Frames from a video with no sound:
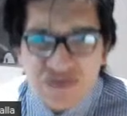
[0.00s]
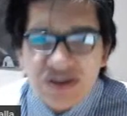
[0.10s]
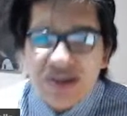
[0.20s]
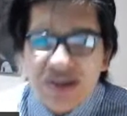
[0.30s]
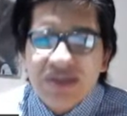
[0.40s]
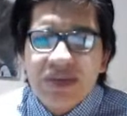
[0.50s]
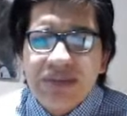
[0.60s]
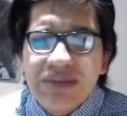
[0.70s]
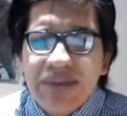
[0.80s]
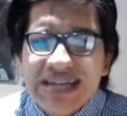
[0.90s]
of the
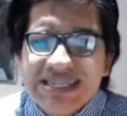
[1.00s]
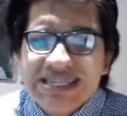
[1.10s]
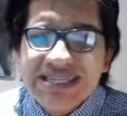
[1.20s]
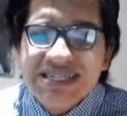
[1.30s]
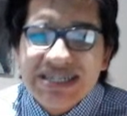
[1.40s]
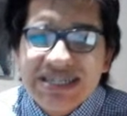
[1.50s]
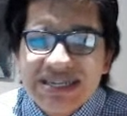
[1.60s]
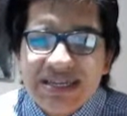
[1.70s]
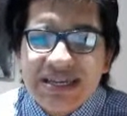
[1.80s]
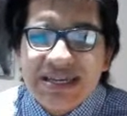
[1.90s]
reading passage.
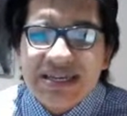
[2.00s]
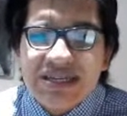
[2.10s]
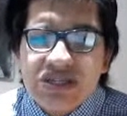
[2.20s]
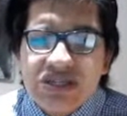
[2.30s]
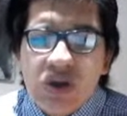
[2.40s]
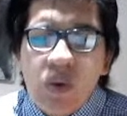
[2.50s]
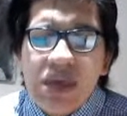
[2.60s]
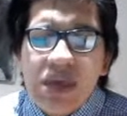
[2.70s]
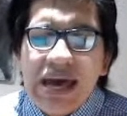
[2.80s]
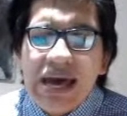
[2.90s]
Uh, so
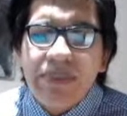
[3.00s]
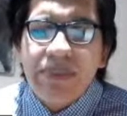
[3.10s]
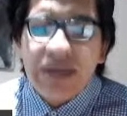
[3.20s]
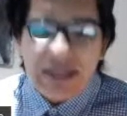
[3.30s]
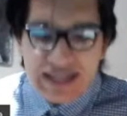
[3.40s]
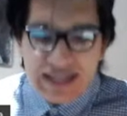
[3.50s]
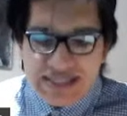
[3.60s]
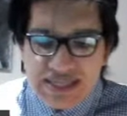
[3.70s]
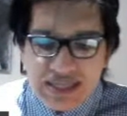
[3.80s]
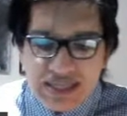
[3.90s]
we have, and let's
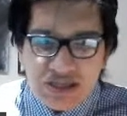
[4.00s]
see the